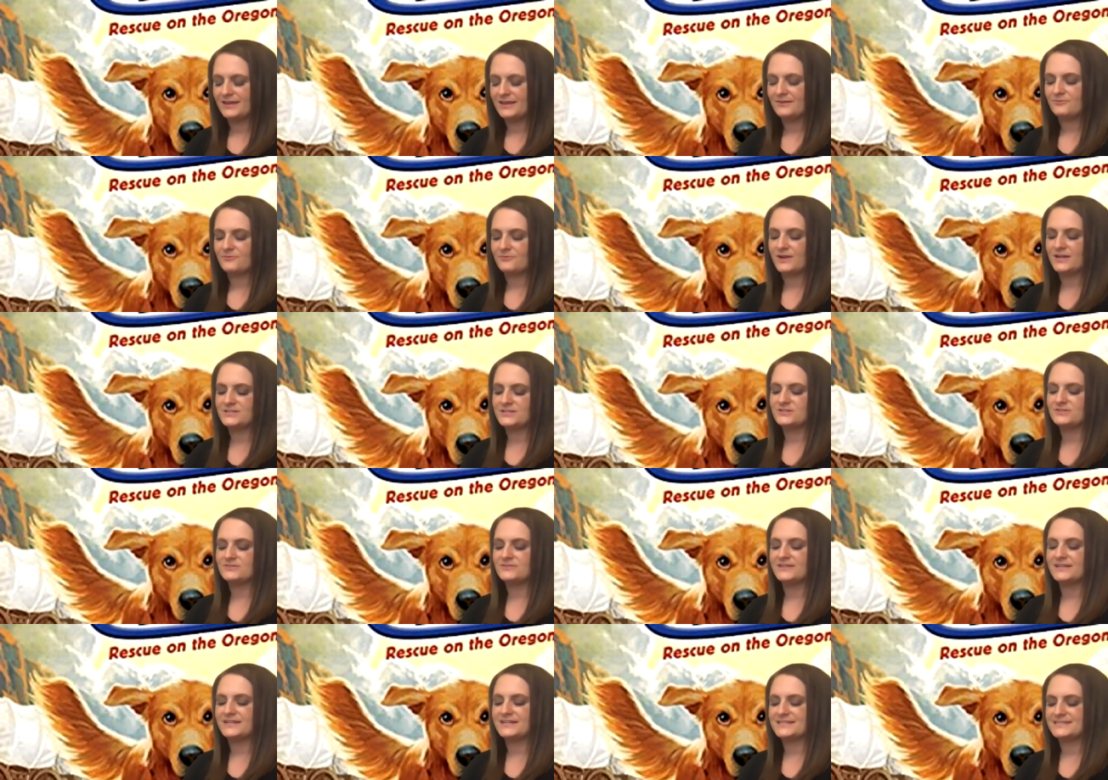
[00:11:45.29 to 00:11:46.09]
Ranger
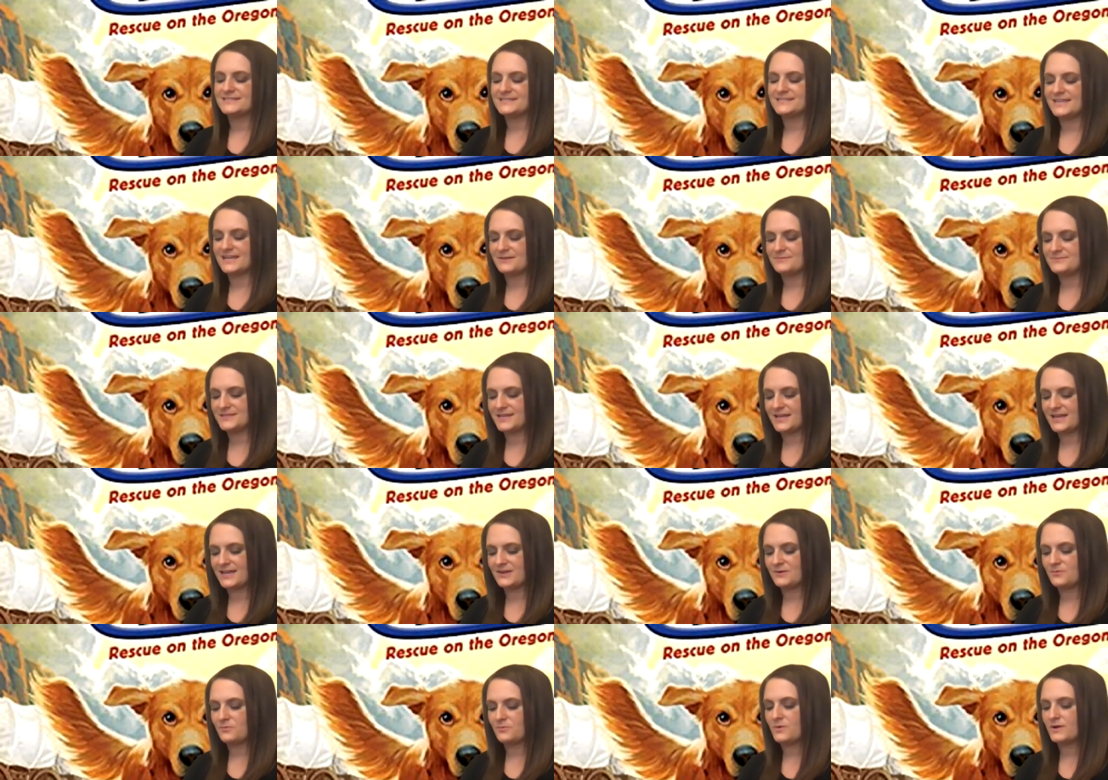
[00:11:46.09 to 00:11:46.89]
licked Sam's
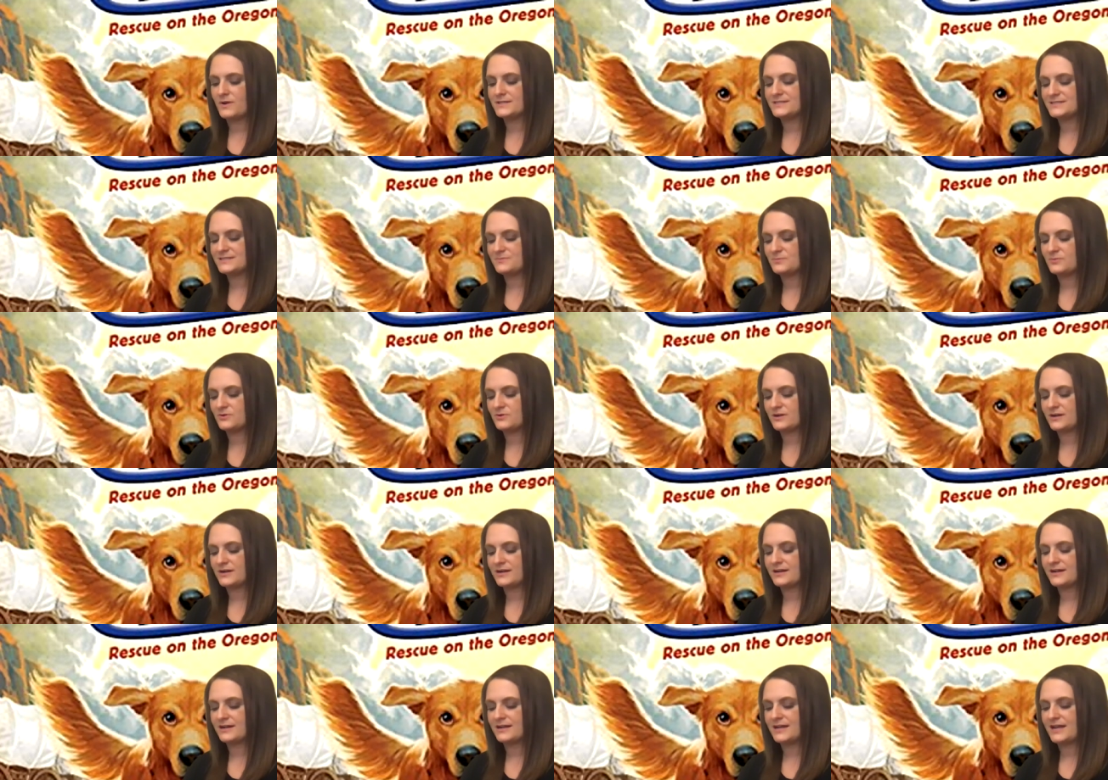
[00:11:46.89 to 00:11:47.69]
hand once
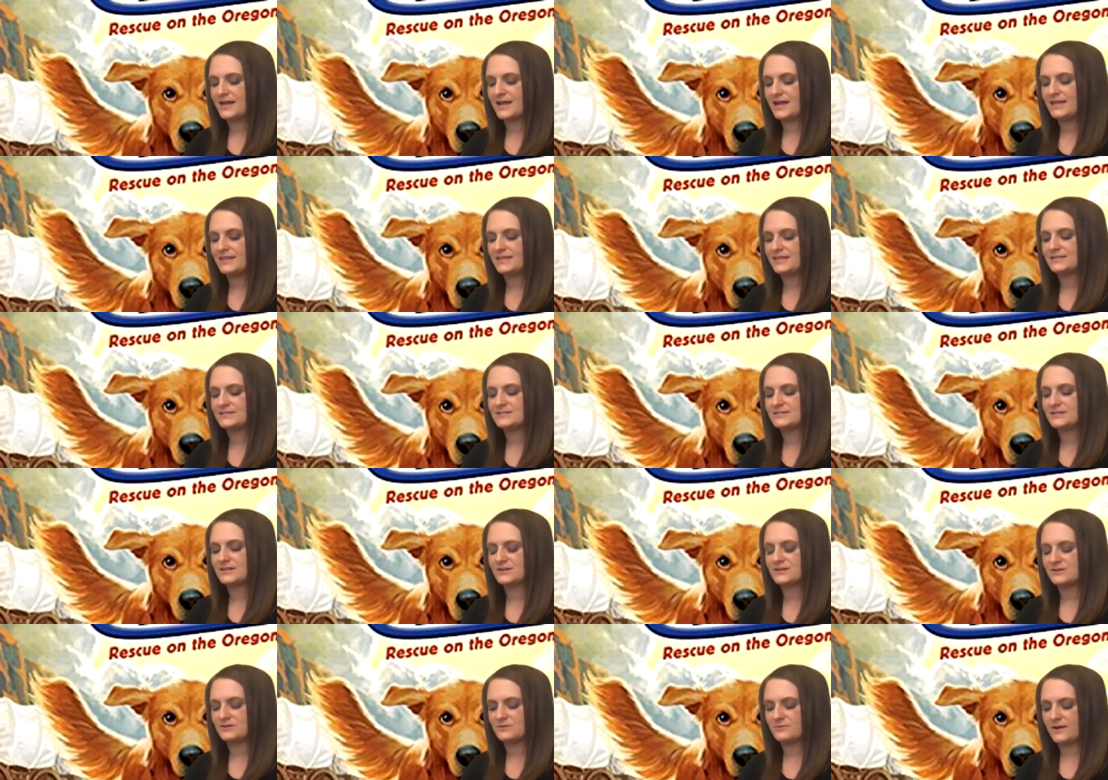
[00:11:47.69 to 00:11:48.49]
more and then
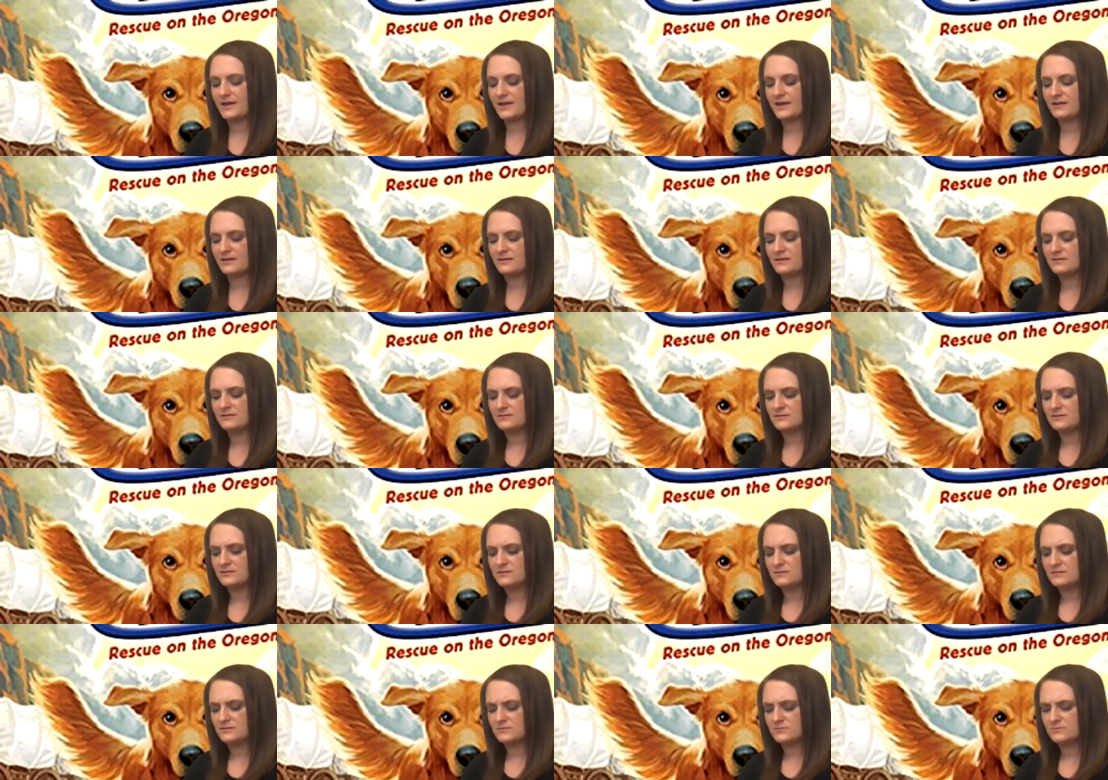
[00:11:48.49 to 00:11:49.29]
turned away.
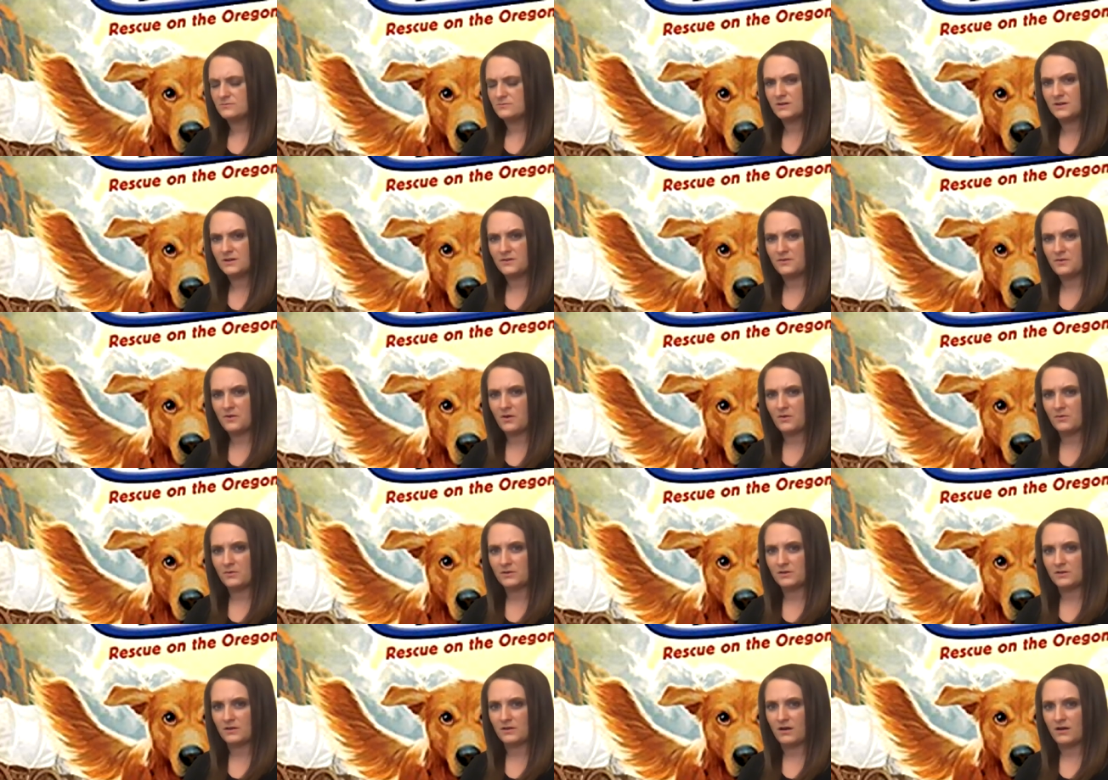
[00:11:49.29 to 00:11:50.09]
Where are you
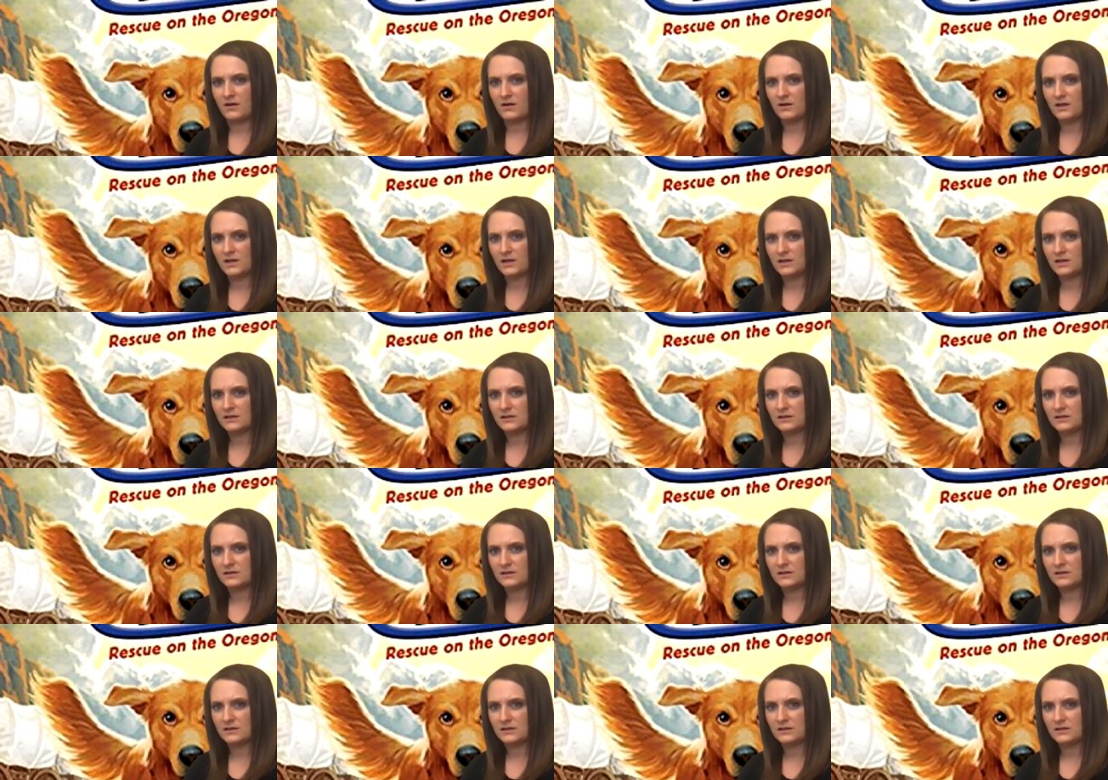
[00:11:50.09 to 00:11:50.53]
going, dog?